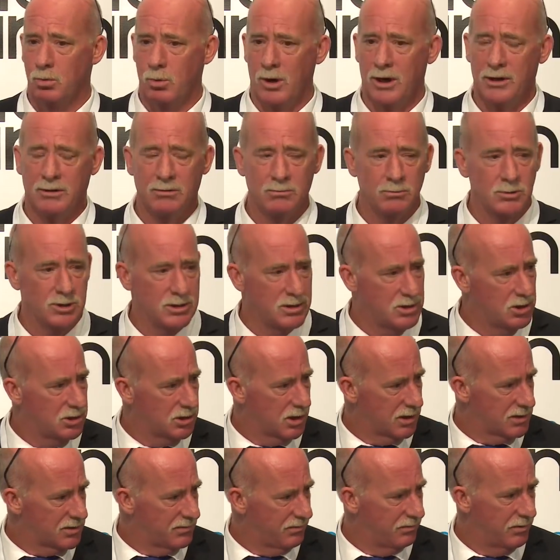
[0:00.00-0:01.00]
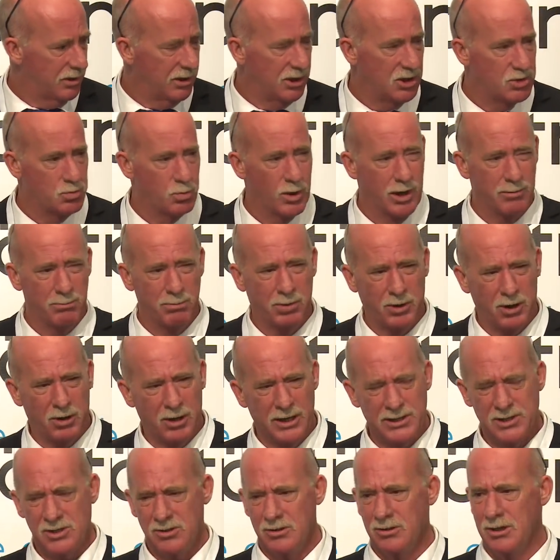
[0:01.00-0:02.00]
One was just finished, one
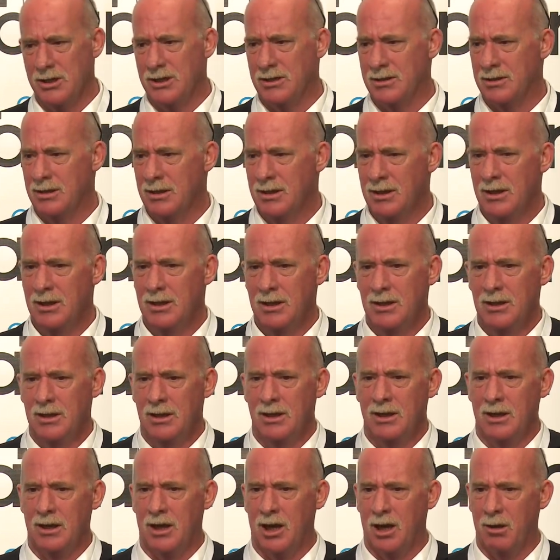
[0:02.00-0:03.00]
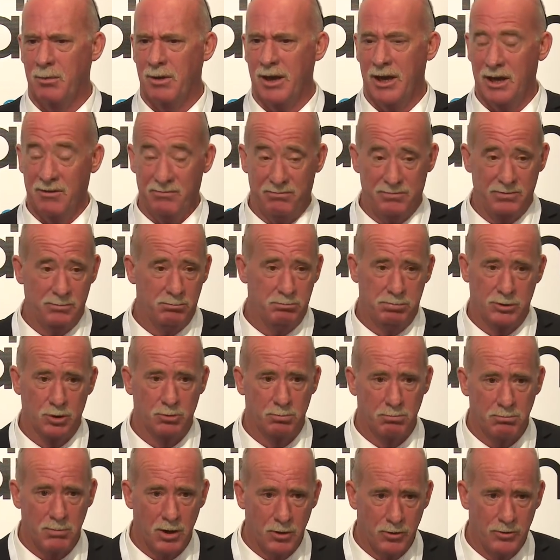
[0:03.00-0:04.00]
Bligh Street, had
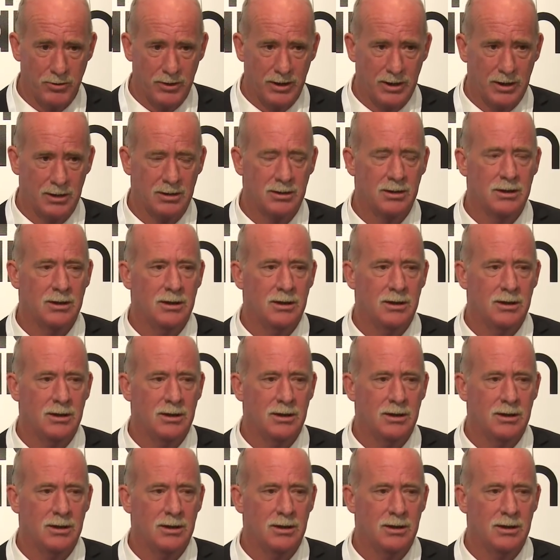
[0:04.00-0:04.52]
built Mona.